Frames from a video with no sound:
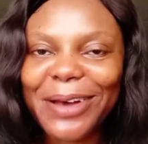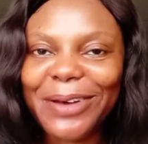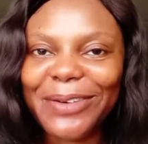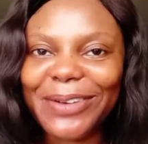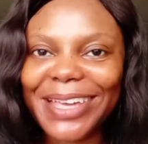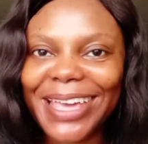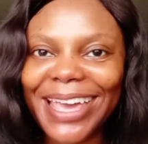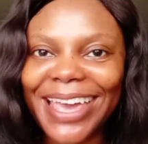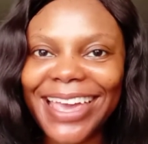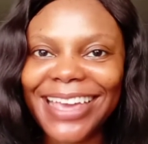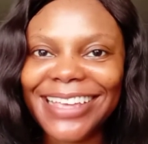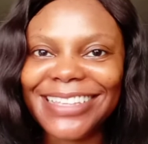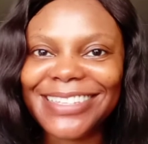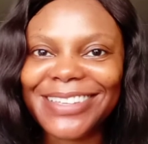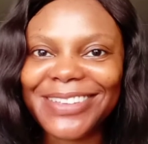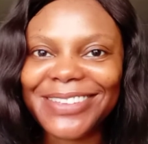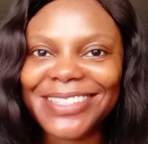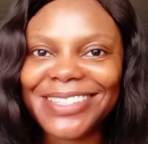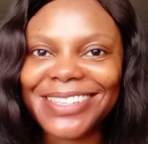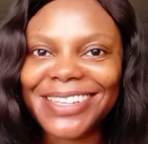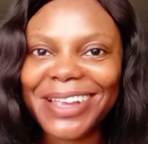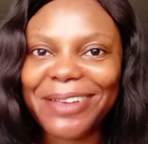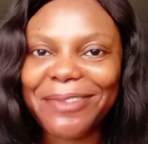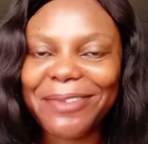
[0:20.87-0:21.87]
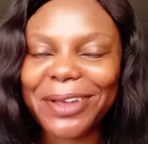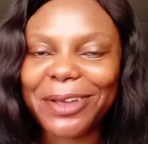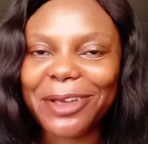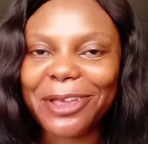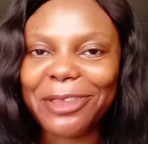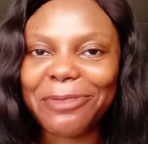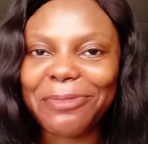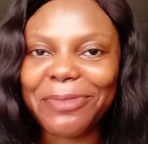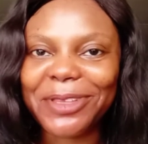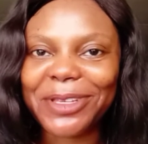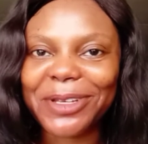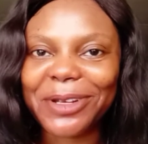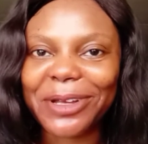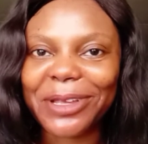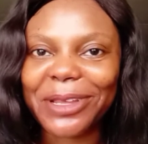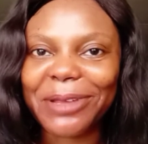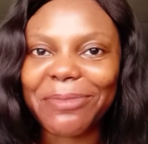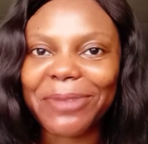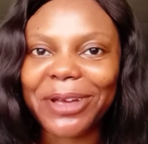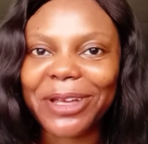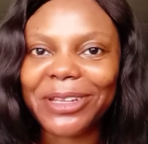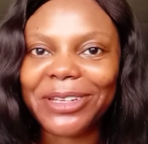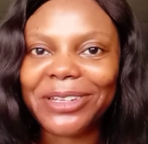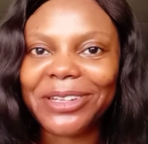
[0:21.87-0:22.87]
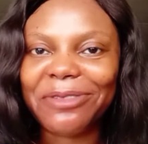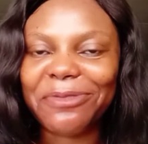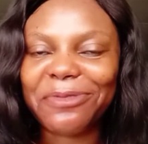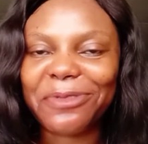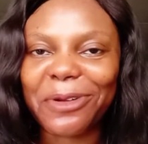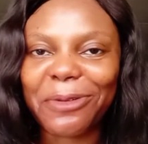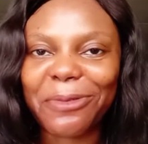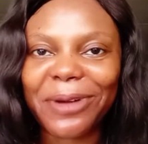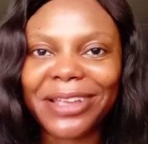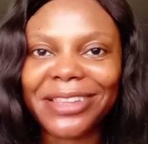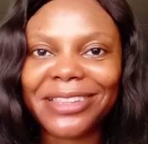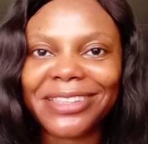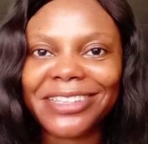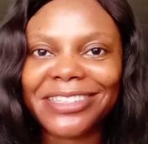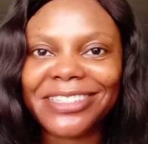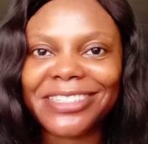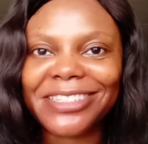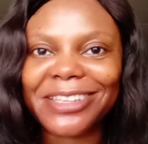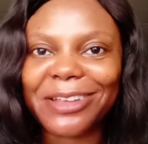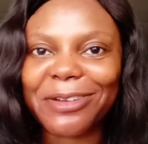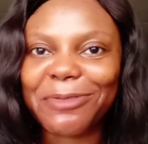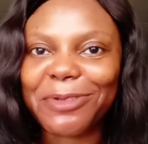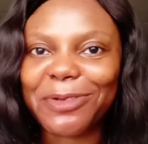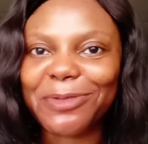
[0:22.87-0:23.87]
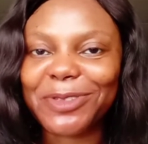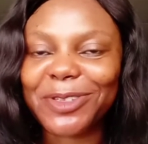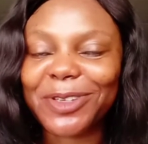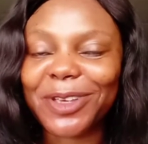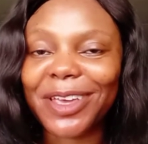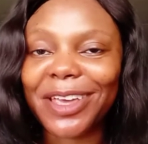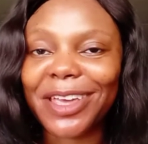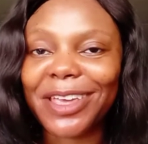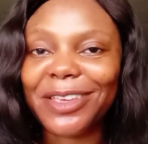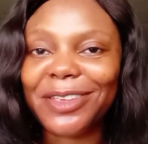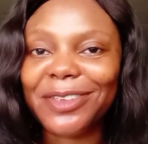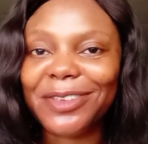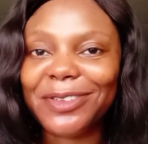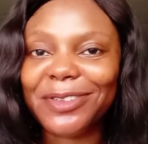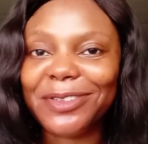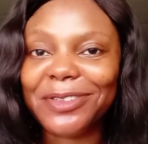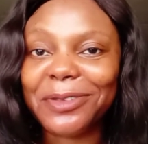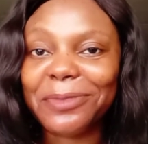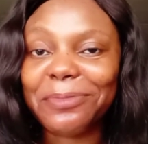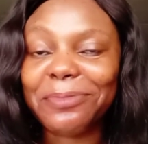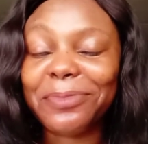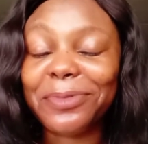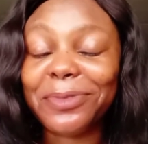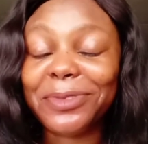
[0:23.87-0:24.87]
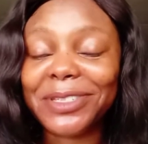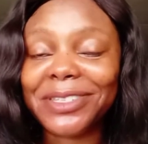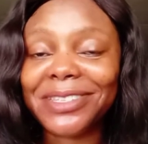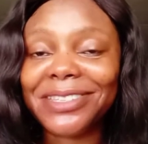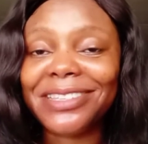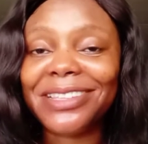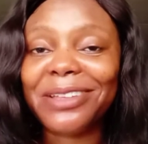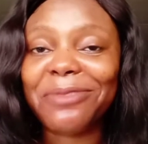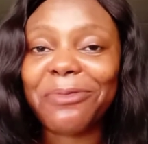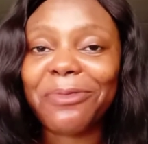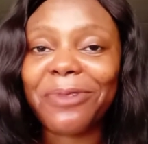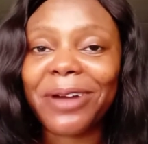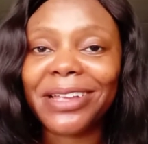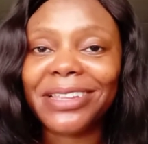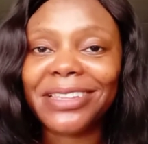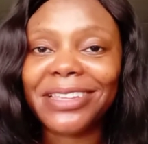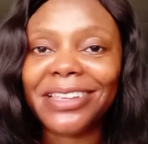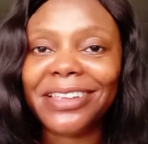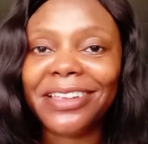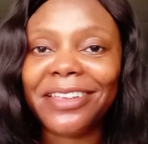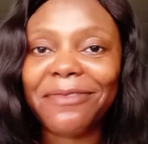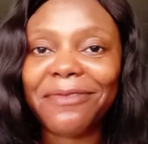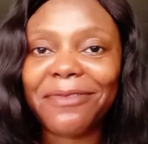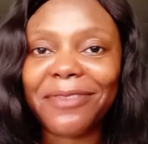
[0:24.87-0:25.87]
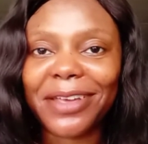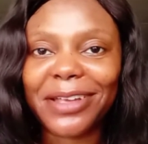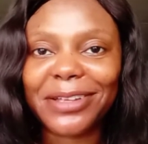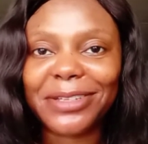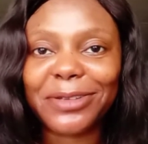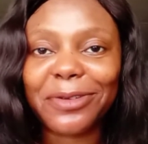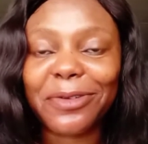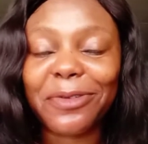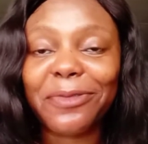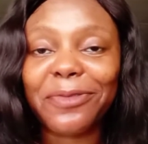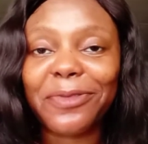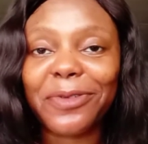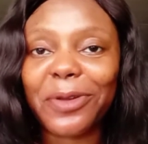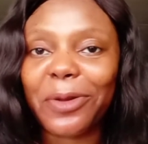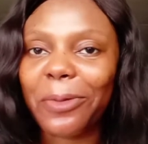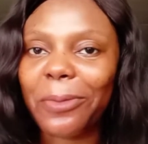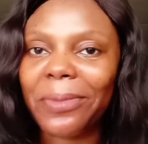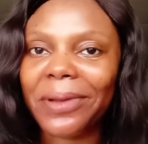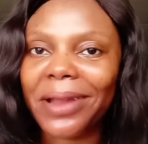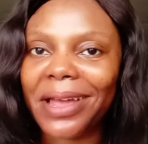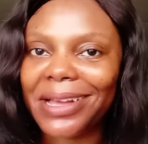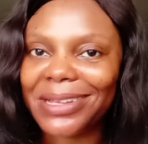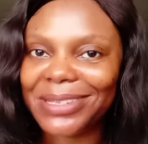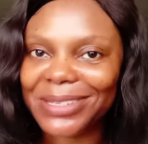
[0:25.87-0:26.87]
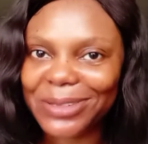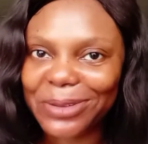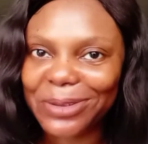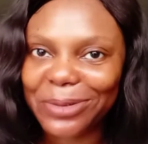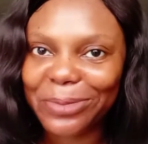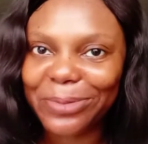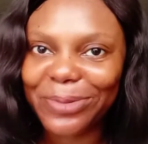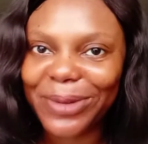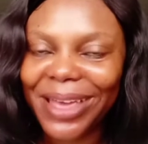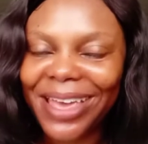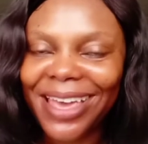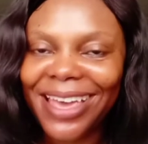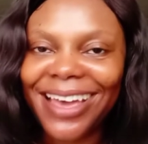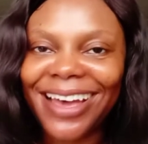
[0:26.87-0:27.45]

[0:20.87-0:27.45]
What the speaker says: Okay, so today we're going to be talking about the different whitening serums you can use to boost the whitening effect of your black soap.